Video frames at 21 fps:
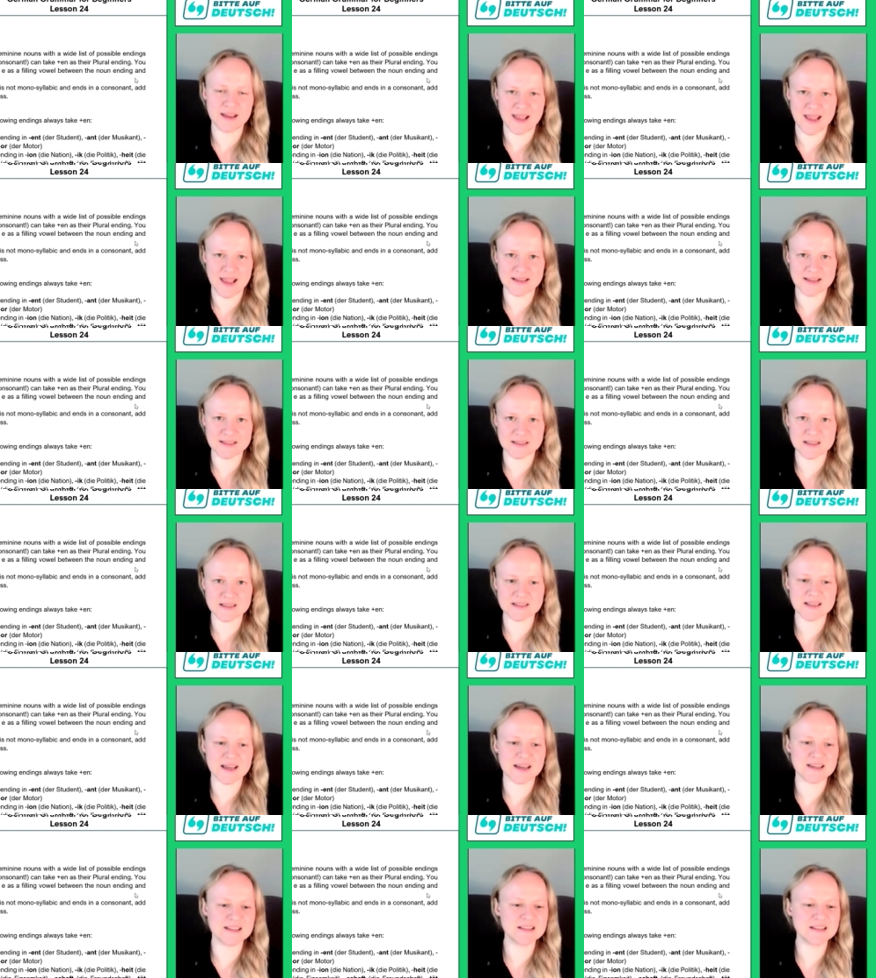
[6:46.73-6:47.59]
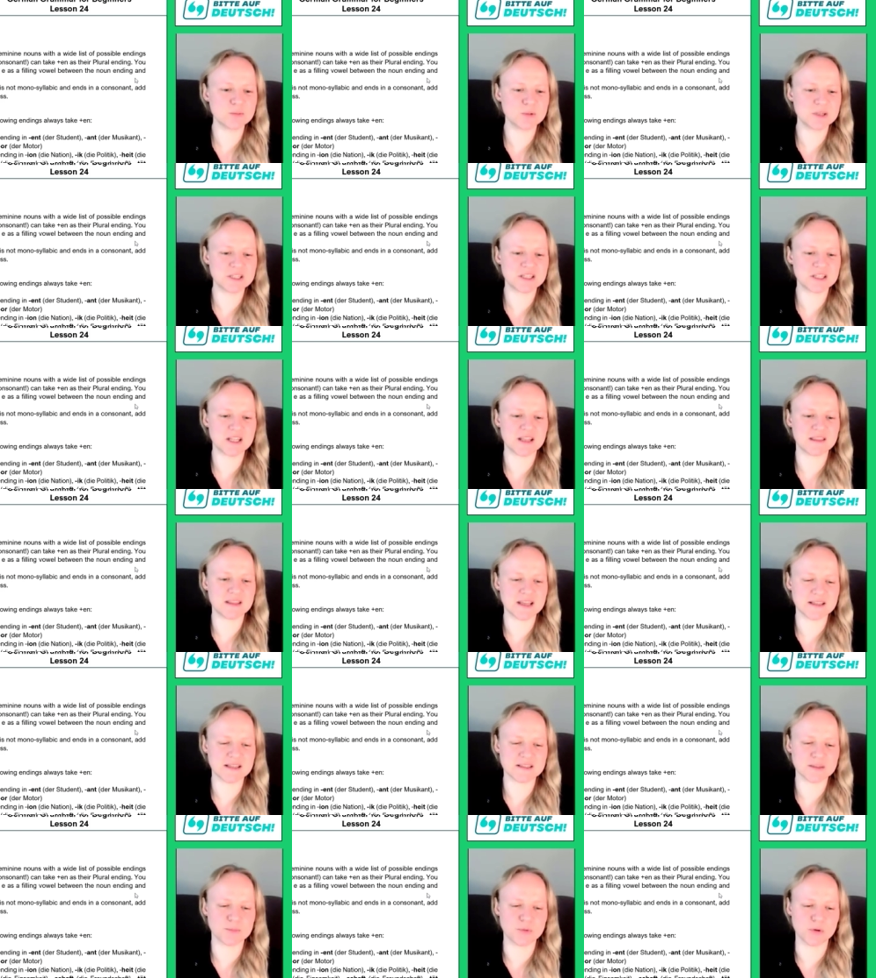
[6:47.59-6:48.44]
exercise, which then
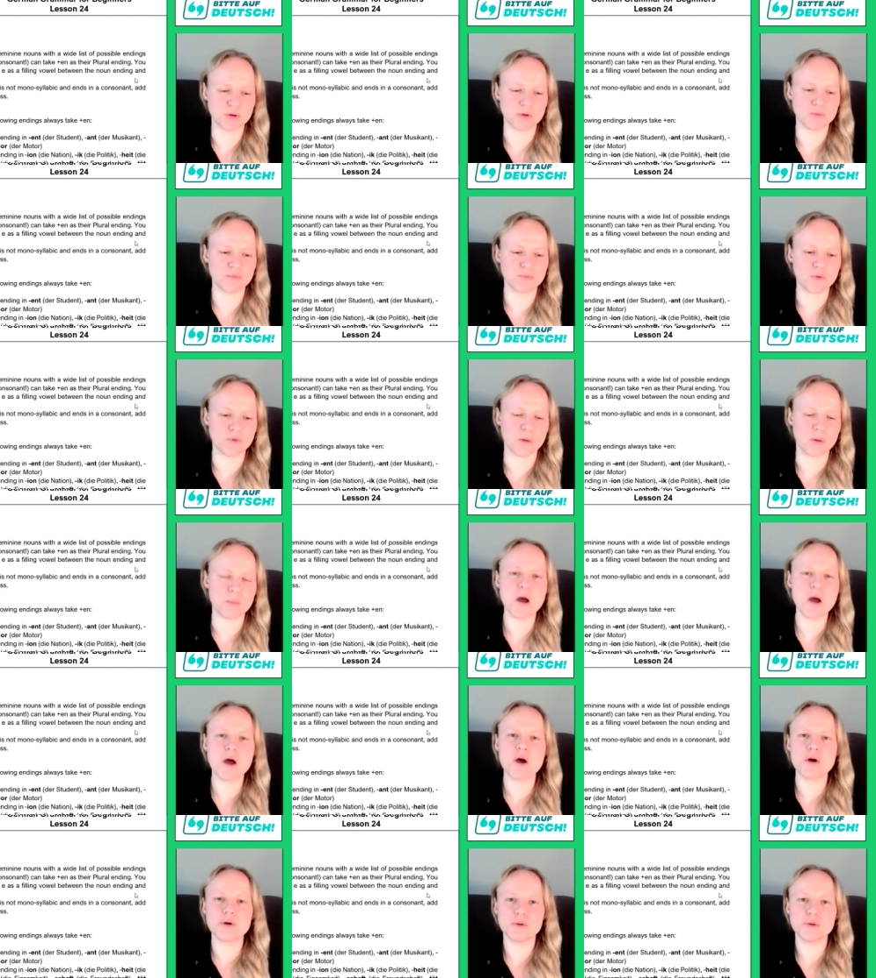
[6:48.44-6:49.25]
takes the plural form